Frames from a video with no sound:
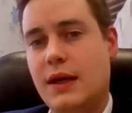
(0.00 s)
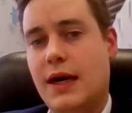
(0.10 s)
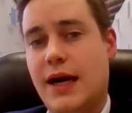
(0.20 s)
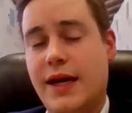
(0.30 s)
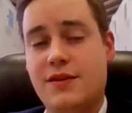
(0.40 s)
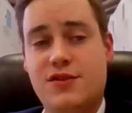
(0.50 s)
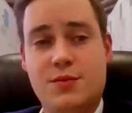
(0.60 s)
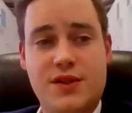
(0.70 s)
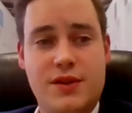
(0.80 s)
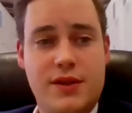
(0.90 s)
And in
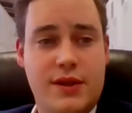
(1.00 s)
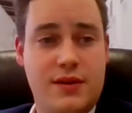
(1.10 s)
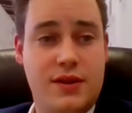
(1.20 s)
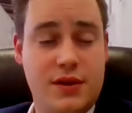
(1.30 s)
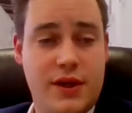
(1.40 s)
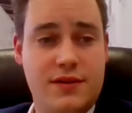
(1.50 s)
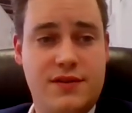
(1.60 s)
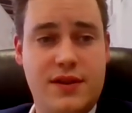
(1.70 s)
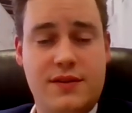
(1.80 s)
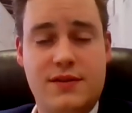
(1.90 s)
terms of the United
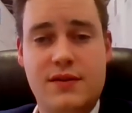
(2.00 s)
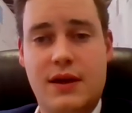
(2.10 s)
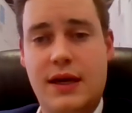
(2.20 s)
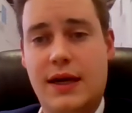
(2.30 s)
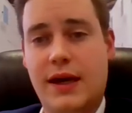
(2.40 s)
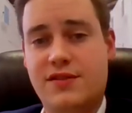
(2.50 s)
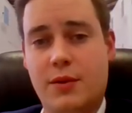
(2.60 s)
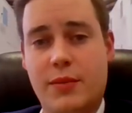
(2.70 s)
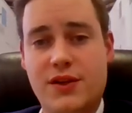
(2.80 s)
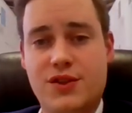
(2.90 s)
States, as
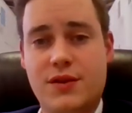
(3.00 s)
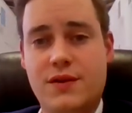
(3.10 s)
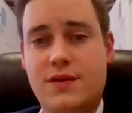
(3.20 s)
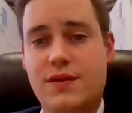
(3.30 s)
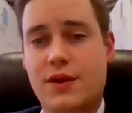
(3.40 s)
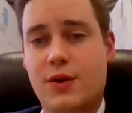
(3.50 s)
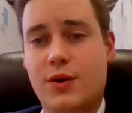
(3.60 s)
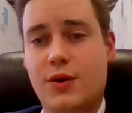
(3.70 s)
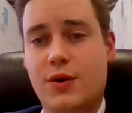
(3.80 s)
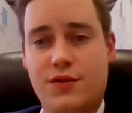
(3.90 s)
I mentioned,
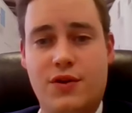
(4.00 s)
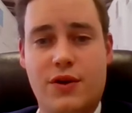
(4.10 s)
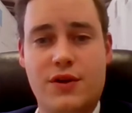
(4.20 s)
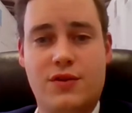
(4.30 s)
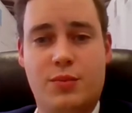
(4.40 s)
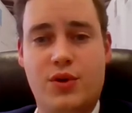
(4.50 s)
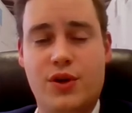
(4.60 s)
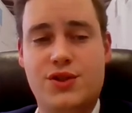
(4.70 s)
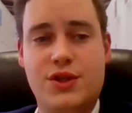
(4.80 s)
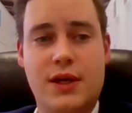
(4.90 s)
we are starting to
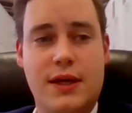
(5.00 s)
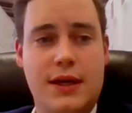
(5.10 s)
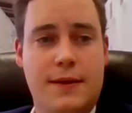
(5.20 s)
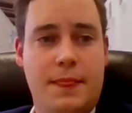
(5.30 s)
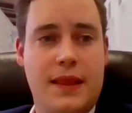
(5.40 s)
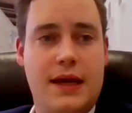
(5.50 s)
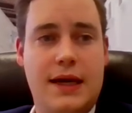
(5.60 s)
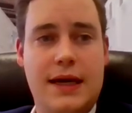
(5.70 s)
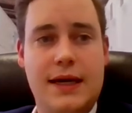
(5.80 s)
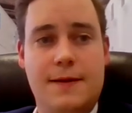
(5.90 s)
push
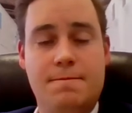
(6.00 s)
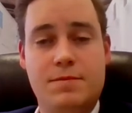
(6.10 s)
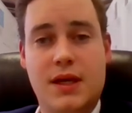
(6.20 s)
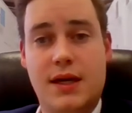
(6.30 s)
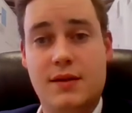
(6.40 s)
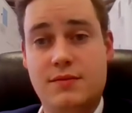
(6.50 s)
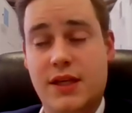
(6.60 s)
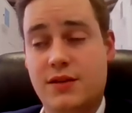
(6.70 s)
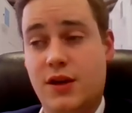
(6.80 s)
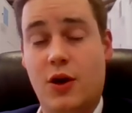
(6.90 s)

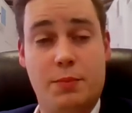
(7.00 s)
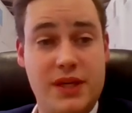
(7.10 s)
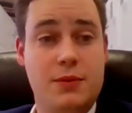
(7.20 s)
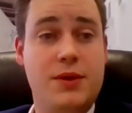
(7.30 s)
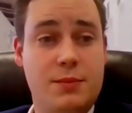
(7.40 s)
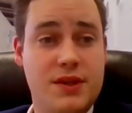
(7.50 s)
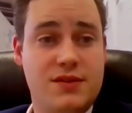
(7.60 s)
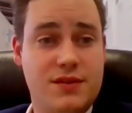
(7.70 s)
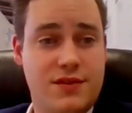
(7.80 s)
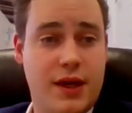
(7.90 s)
in our B2B
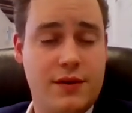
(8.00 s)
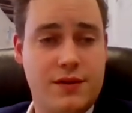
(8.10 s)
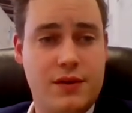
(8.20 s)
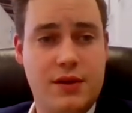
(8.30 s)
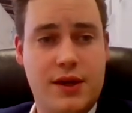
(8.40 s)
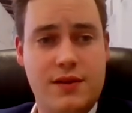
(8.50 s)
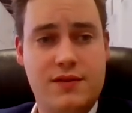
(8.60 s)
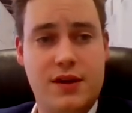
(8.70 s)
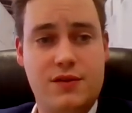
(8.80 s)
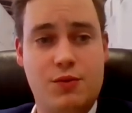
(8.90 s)
business down into the United
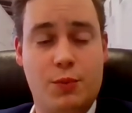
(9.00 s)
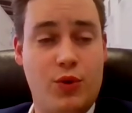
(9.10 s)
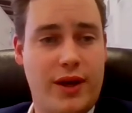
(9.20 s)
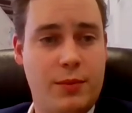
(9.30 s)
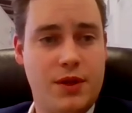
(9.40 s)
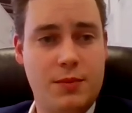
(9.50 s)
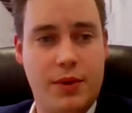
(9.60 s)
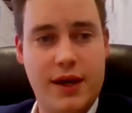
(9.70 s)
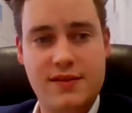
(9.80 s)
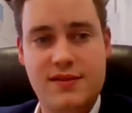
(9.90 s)
States. We're prohibited
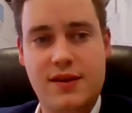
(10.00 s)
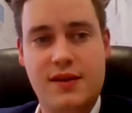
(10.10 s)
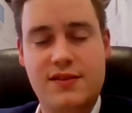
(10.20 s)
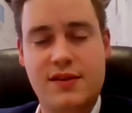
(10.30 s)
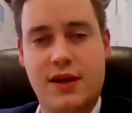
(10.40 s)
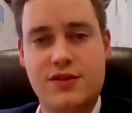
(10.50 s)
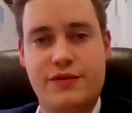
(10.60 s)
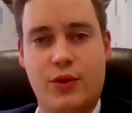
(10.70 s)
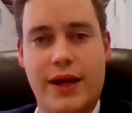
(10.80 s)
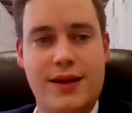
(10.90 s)
by the TSX
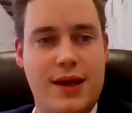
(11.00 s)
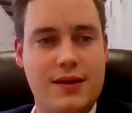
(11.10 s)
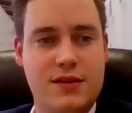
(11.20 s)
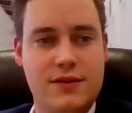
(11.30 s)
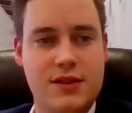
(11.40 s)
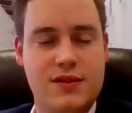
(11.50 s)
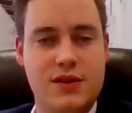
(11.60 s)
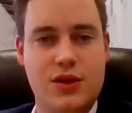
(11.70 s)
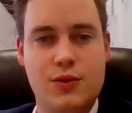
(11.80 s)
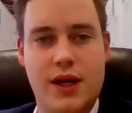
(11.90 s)
for any activities in
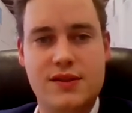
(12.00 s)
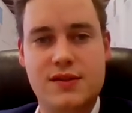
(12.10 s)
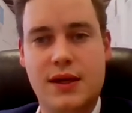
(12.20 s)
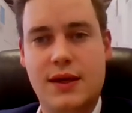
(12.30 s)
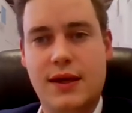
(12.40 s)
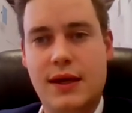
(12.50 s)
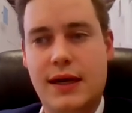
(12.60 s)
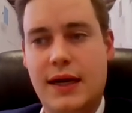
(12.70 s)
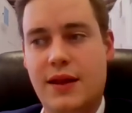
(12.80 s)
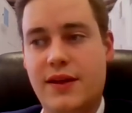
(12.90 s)
the US
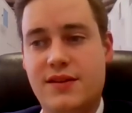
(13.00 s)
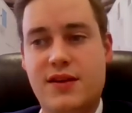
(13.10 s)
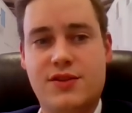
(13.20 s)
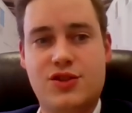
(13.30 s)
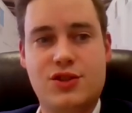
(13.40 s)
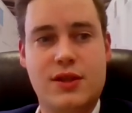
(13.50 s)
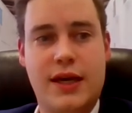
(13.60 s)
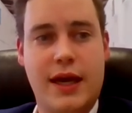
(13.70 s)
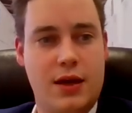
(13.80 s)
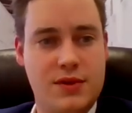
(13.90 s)
that touch
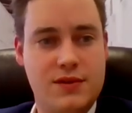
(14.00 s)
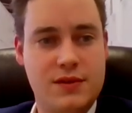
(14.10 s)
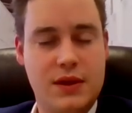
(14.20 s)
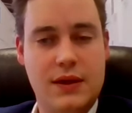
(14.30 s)
cannabis.